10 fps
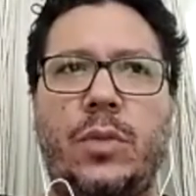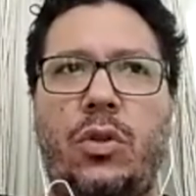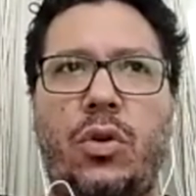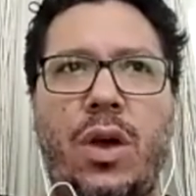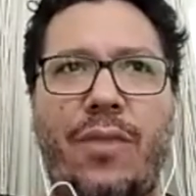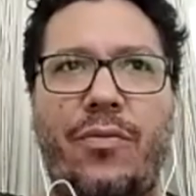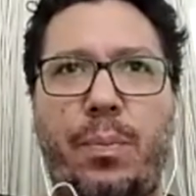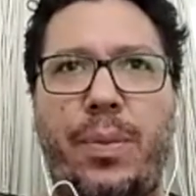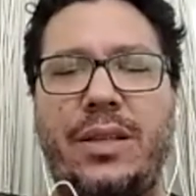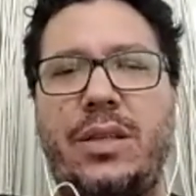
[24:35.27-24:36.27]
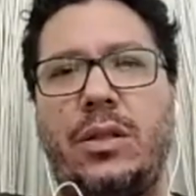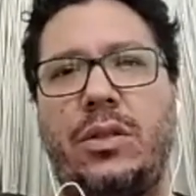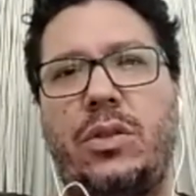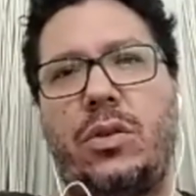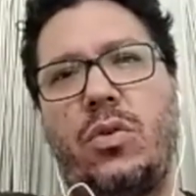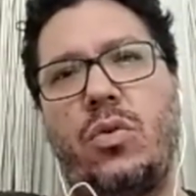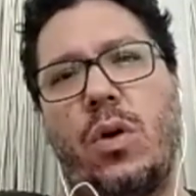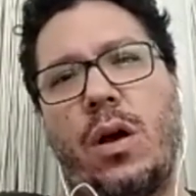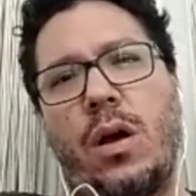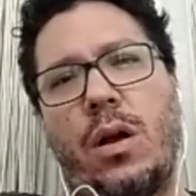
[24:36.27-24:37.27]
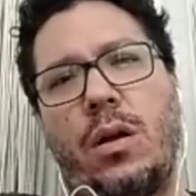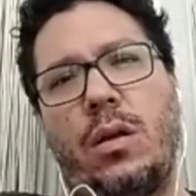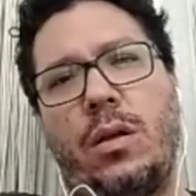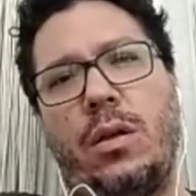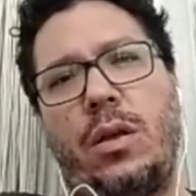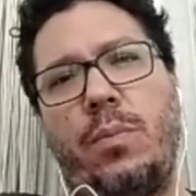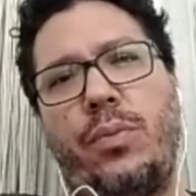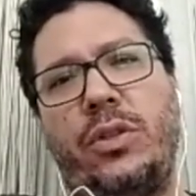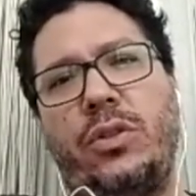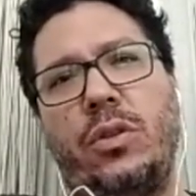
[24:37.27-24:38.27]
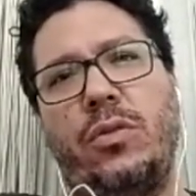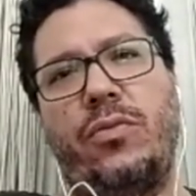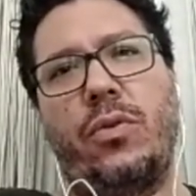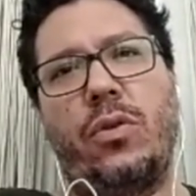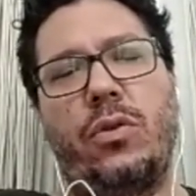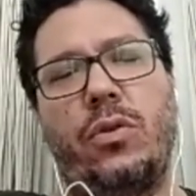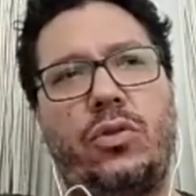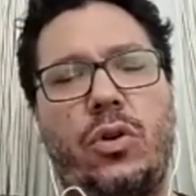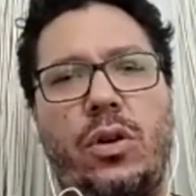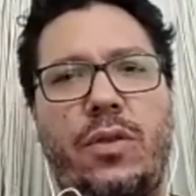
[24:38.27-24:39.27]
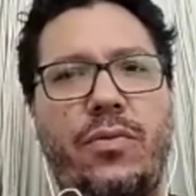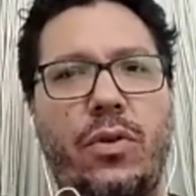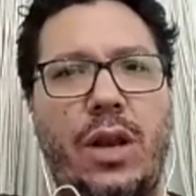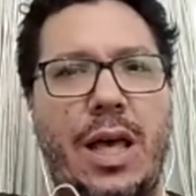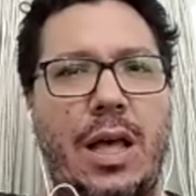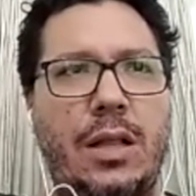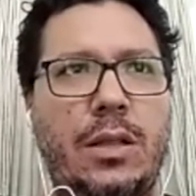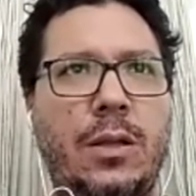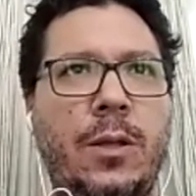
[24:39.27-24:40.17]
You have peasants who are imprisoned for struggling for land,